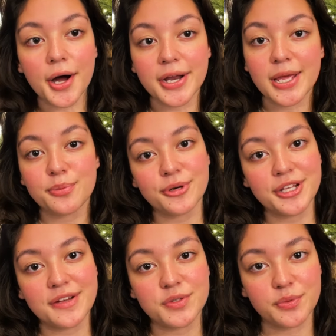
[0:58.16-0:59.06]
on a
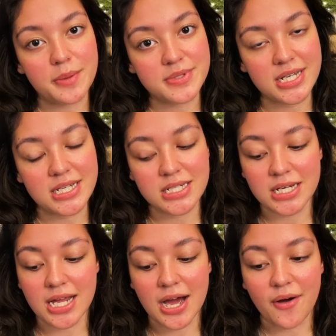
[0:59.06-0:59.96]
pre-loved website.
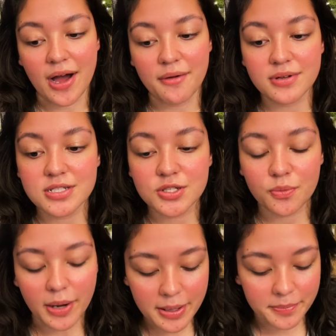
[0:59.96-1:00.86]
Now, I was
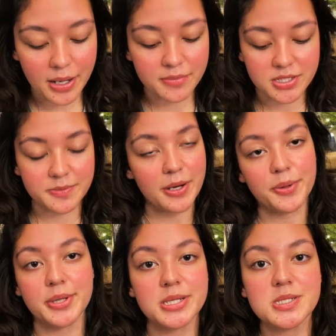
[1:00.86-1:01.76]
quite bummed
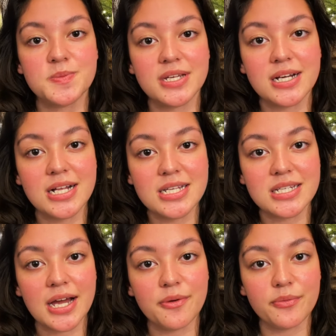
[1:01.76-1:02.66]
about this because I